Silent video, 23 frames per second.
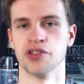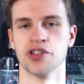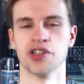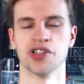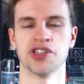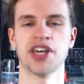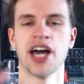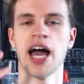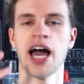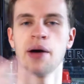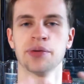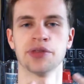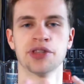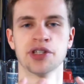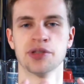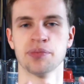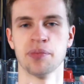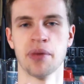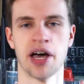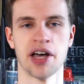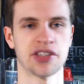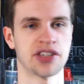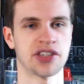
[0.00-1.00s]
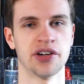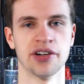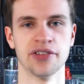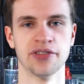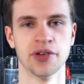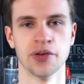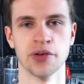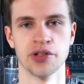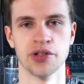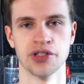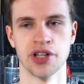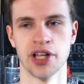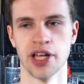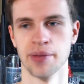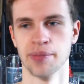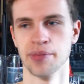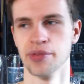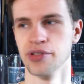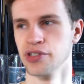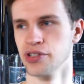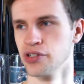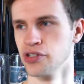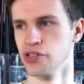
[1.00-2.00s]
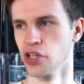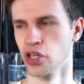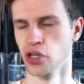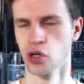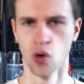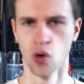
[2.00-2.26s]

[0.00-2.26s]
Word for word: There's this guy with this mask, I don't even know what his name is, and he's